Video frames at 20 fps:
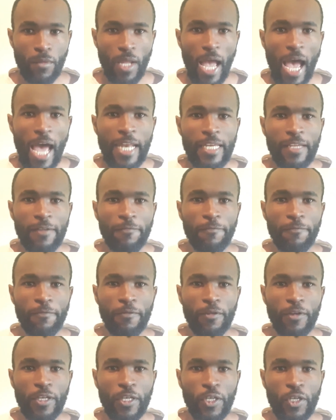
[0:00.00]
And if
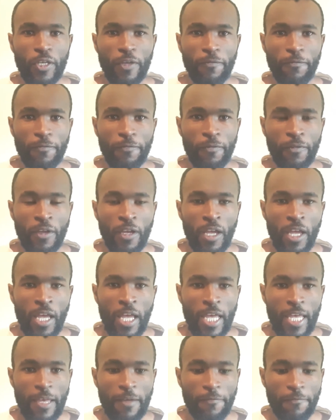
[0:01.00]

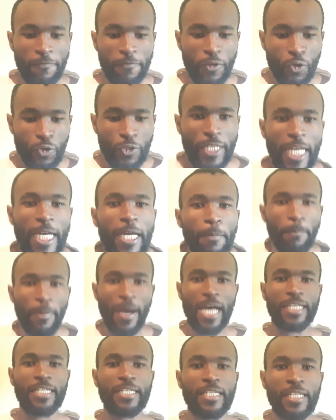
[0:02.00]
you take
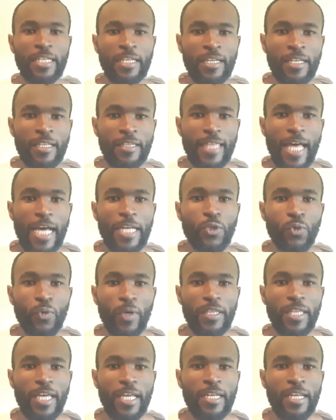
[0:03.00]
part that
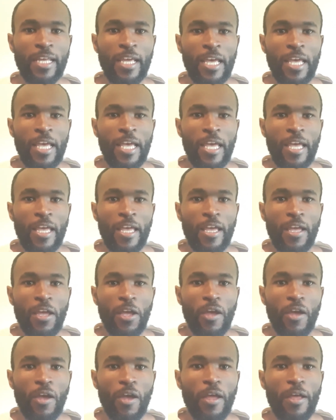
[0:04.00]
way, then
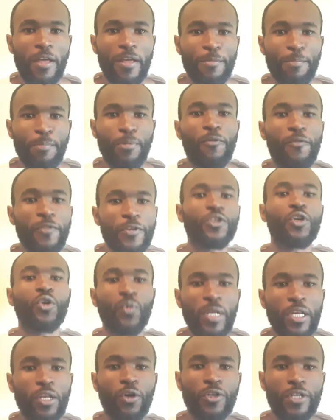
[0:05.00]
provision
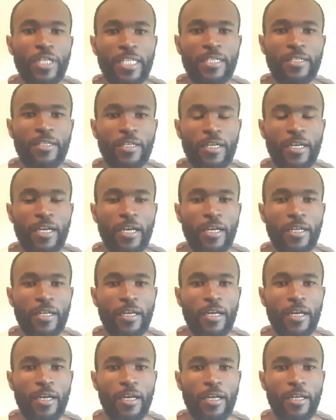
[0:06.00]
will not
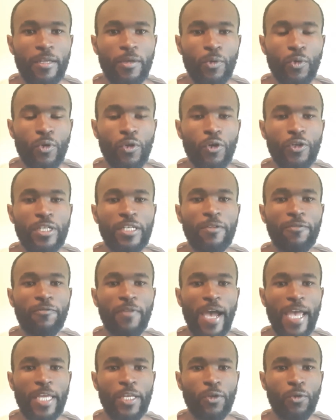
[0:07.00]

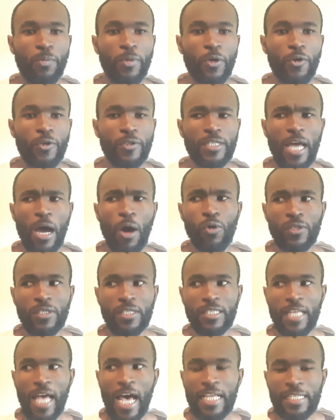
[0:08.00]
define you. Because I
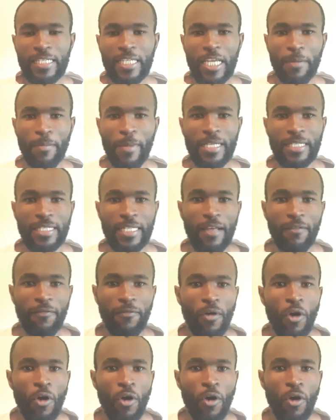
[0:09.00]
was asking myself,